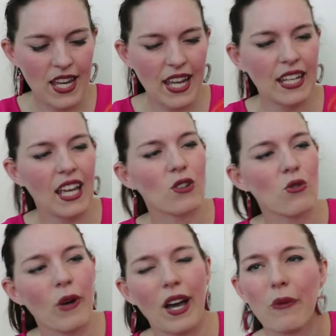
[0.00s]
Anyhow,
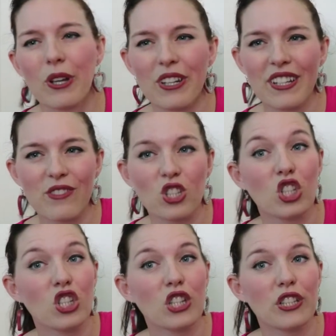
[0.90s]
wow, we're going to give it a
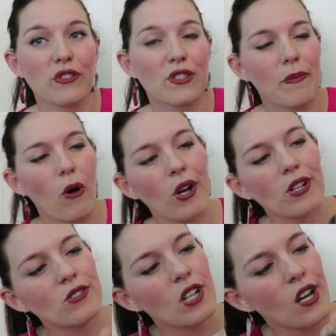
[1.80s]
cute little
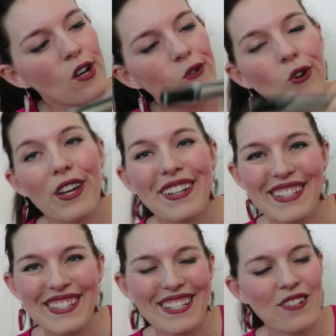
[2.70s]
smile right in
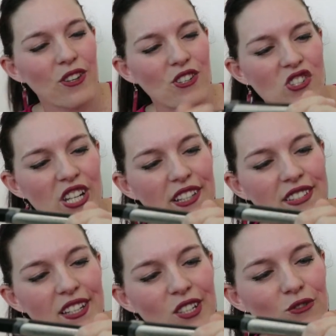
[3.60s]
the center of those cheeks
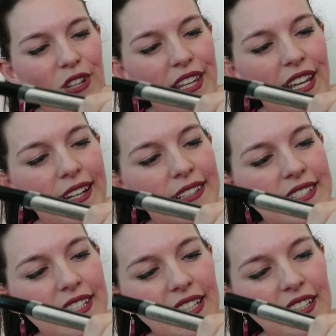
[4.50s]
that you really can't
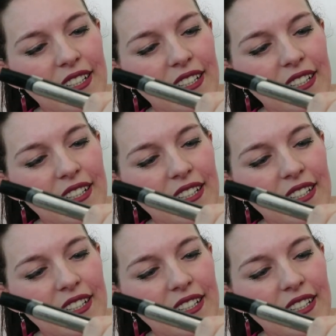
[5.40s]
see.